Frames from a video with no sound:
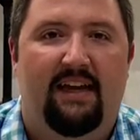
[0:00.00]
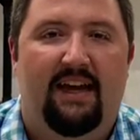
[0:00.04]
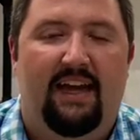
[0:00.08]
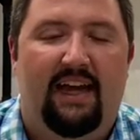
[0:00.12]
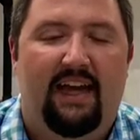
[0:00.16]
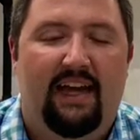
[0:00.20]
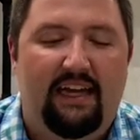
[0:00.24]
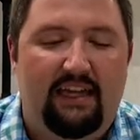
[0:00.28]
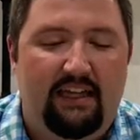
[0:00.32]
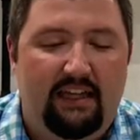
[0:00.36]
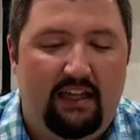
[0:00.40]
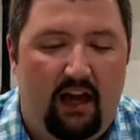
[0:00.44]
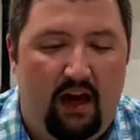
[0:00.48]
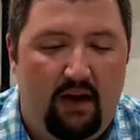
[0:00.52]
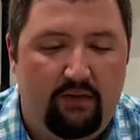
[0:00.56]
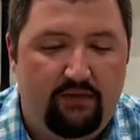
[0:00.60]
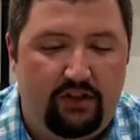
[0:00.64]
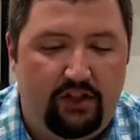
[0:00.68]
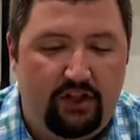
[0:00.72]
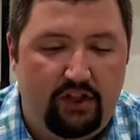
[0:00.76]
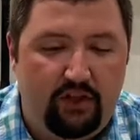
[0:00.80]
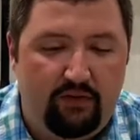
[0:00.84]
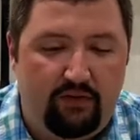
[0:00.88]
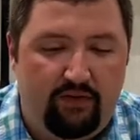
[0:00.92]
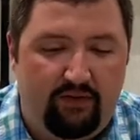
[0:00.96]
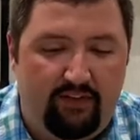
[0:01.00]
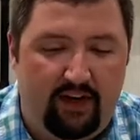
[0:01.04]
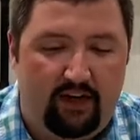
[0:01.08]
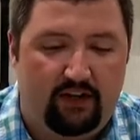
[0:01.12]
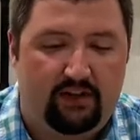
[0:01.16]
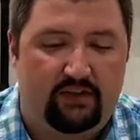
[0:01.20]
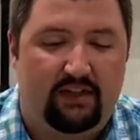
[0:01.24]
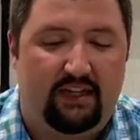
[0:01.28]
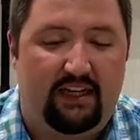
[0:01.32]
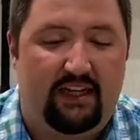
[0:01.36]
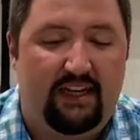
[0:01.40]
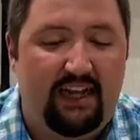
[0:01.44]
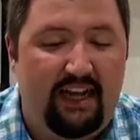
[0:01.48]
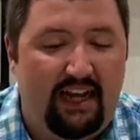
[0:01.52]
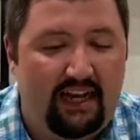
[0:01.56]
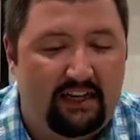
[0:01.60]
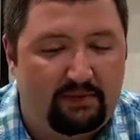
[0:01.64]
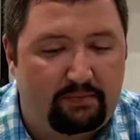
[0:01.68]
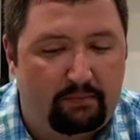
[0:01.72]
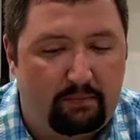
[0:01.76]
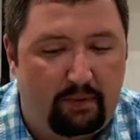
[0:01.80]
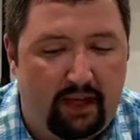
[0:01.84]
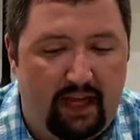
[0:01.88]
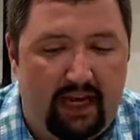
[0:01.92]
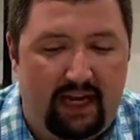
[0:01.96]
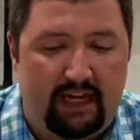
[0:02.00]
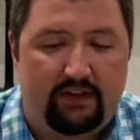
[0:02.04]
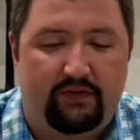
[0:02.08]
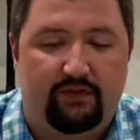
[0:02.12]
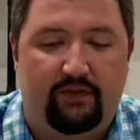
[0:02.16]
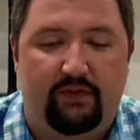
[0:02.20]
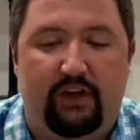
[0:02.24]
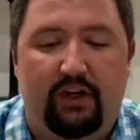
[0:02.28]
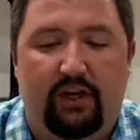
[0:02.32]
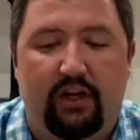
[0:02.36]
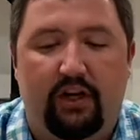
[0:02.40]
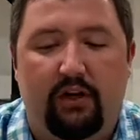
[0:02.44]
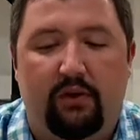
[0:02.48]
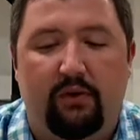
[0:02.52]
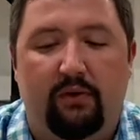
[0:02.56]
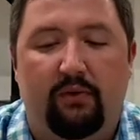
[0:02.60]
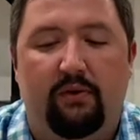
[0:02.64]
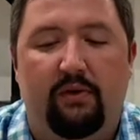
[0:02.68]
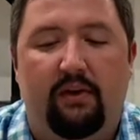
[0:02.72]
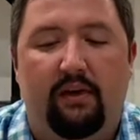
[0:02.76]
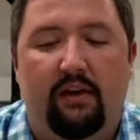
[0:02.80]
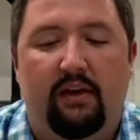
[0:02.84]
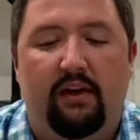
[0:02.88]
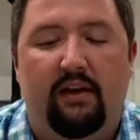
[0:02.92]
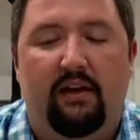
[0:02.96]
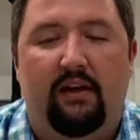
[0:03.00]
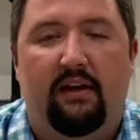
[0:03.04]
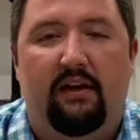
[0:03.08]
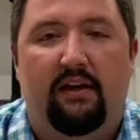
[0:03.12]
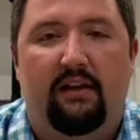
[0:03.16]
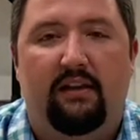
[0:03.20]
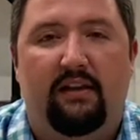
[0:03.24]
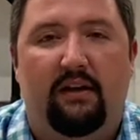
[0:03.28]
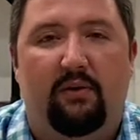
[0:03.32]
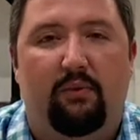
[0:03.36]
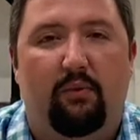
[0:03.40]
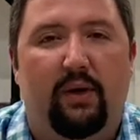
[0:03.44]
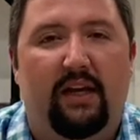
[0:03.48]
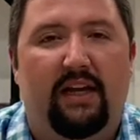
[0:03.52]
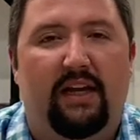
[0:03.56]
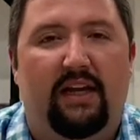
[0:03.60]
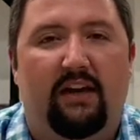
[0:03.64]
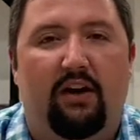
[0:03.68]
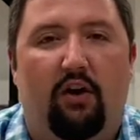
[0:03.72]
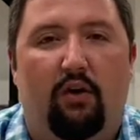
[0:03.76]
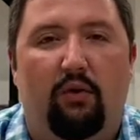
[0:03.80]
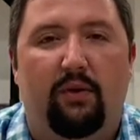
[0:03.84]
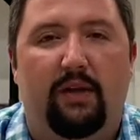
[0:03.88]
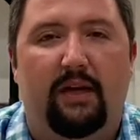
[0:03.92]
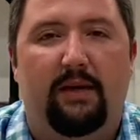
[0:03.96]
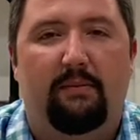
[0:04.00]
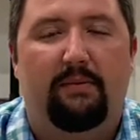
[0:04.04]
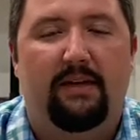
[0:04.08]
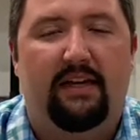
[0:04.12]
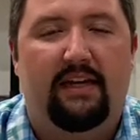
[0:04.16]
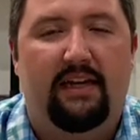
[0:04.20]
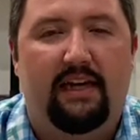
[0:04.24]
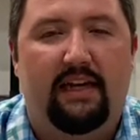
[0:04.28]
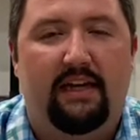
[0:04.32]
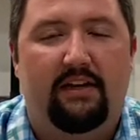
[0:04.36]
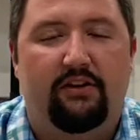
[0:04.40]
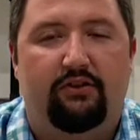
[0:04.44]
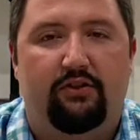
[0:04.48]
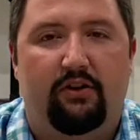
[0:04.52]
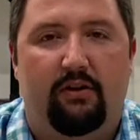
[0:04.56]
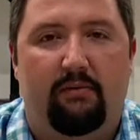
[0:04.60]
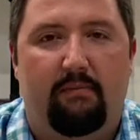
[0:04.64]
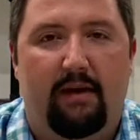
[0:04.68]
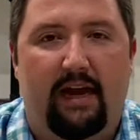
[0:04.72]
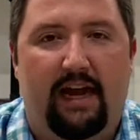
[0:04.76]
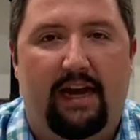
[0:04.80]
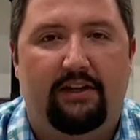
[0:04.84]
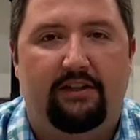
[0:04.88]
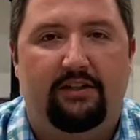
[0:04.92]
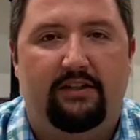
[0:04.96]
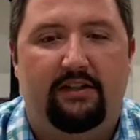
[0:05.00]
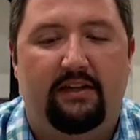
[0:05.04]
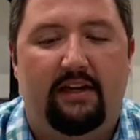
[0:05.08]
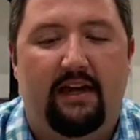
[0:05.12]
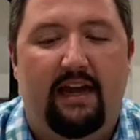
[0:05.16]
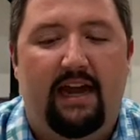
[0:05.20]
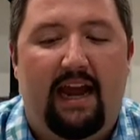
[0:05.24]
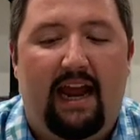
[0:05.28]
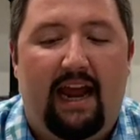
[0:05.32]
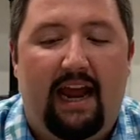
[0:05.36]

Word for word: He loves you fiercely, and he has plans for you that we can only begin to imagine.